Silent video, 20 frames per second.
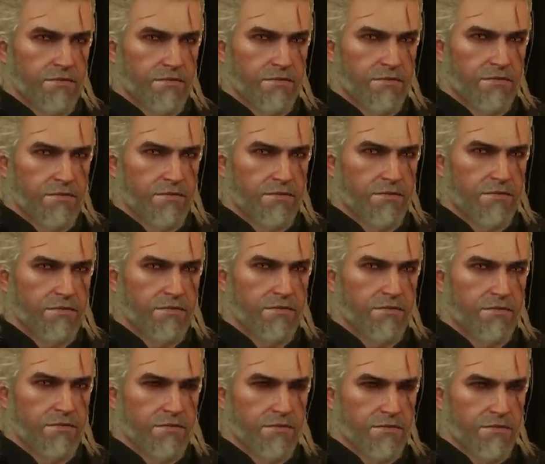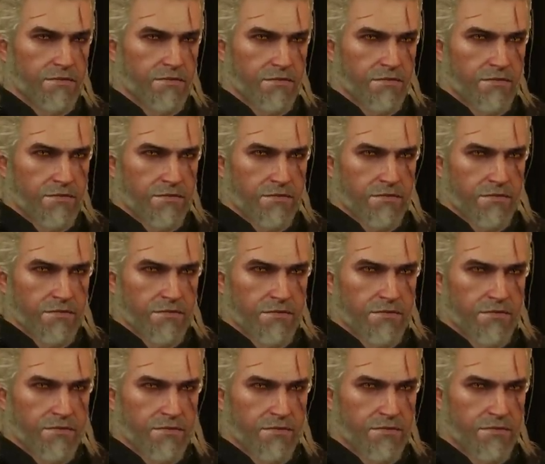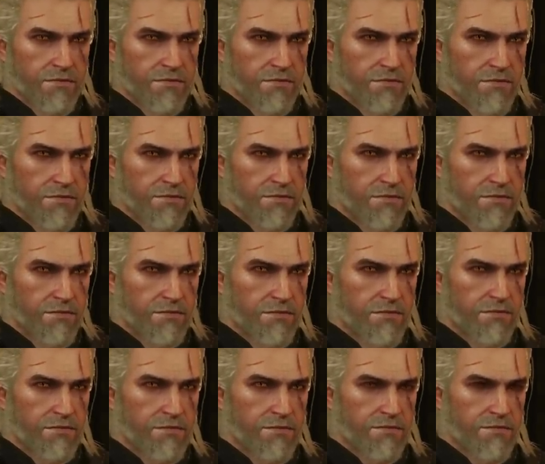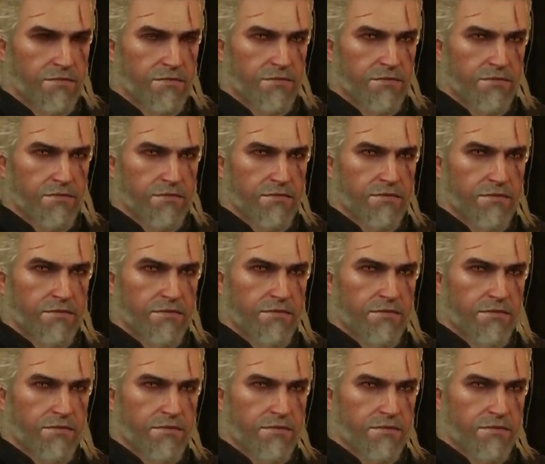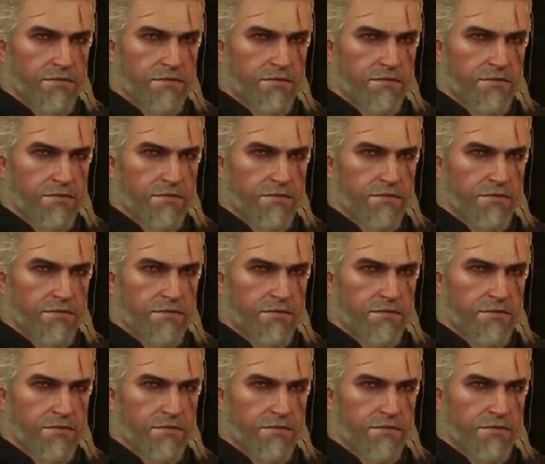(no one is talking)